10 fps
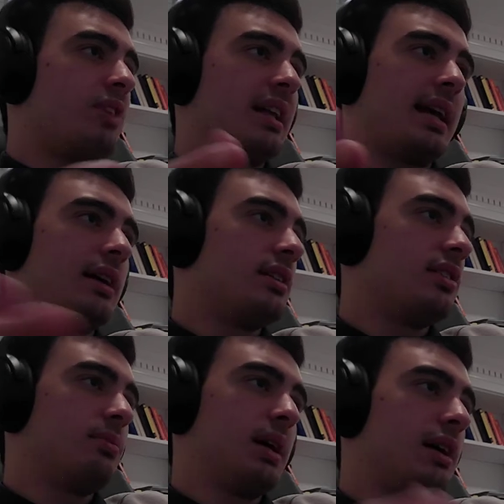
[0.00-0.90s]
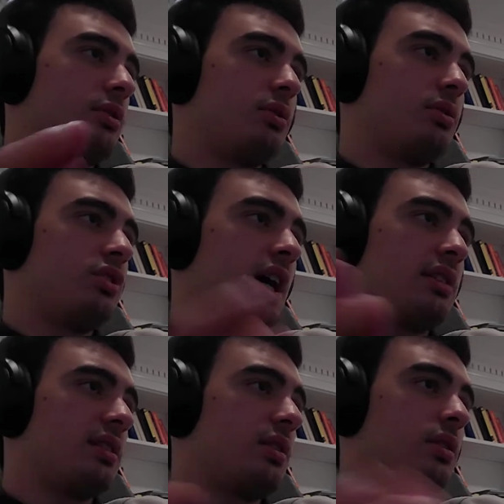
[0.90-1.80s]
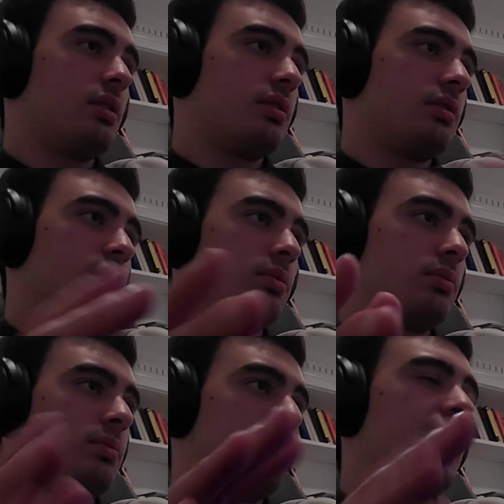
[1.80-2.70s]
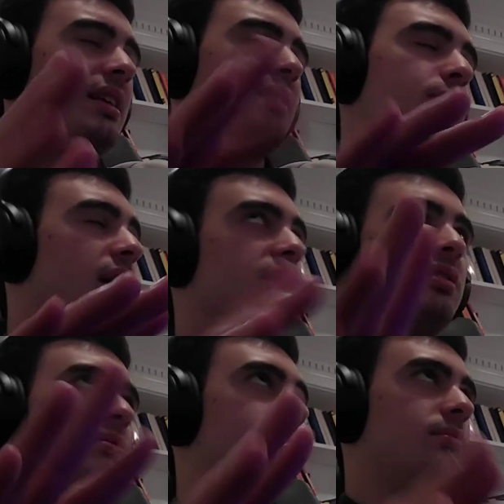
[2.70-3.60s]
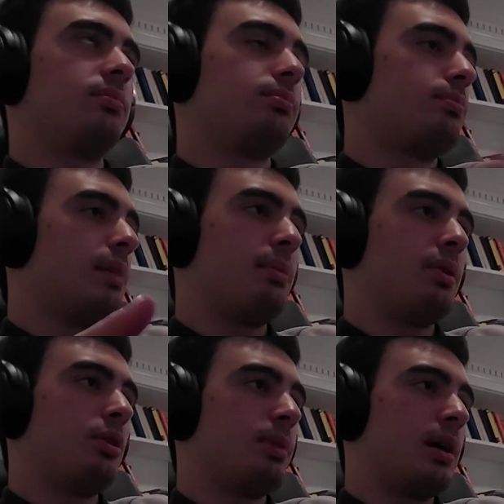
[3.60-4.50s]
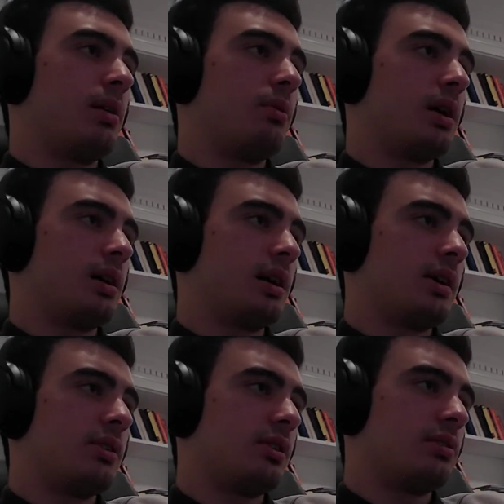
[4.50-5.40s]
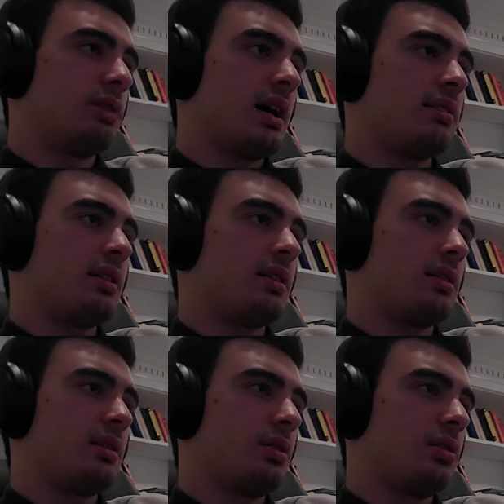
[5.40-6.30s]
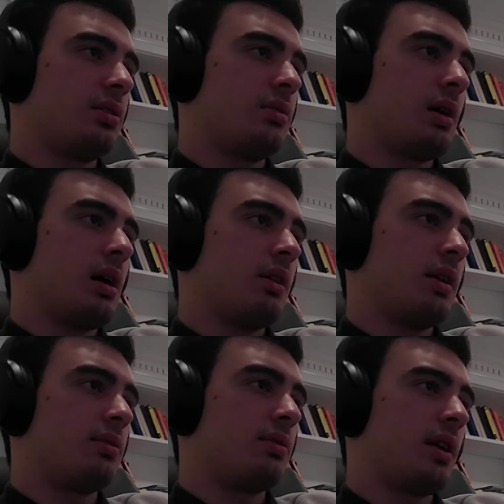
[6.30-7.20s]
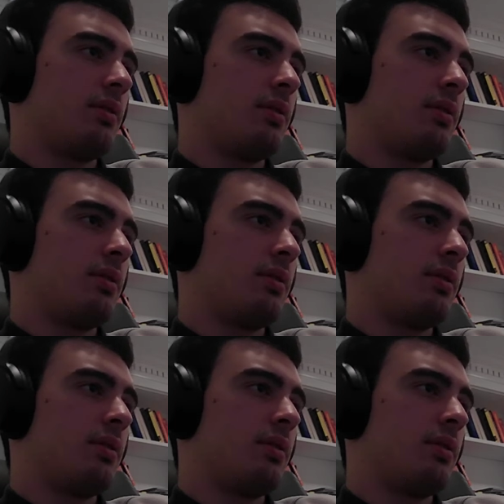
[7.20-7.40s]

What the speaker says: Right now he doesn't play. I don't know. Jazz, don't know. Now he plays. He's member. Omar, Raza, don't know. RLS,